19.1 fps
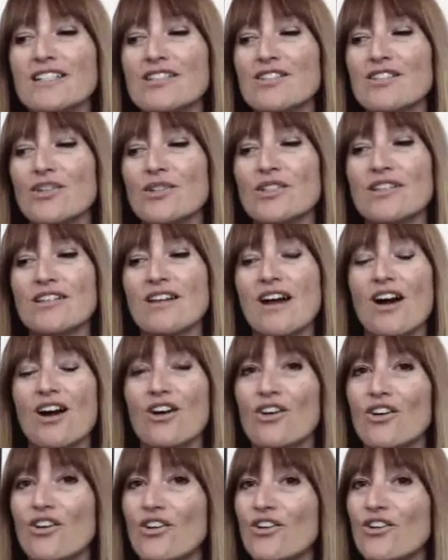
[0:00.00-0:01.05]
so it's not
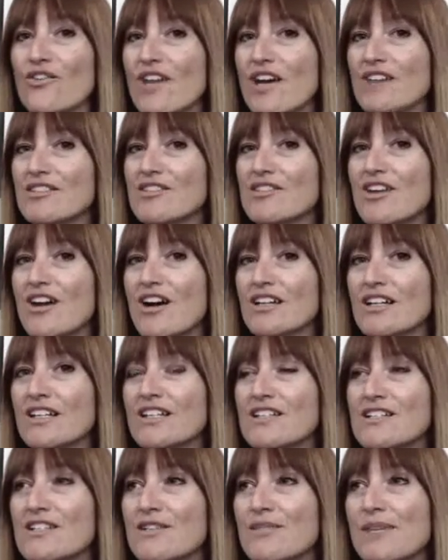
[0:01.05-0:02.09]
her that's
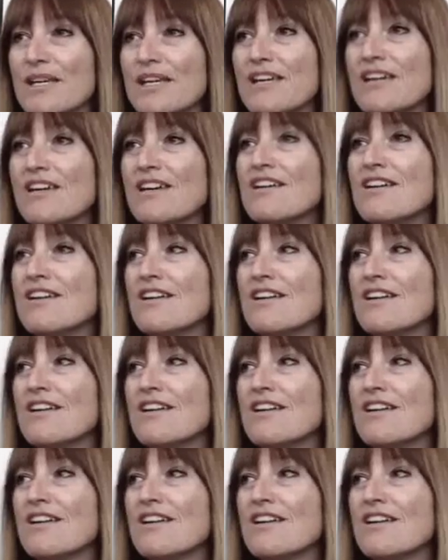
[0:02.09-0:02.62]
talking to me.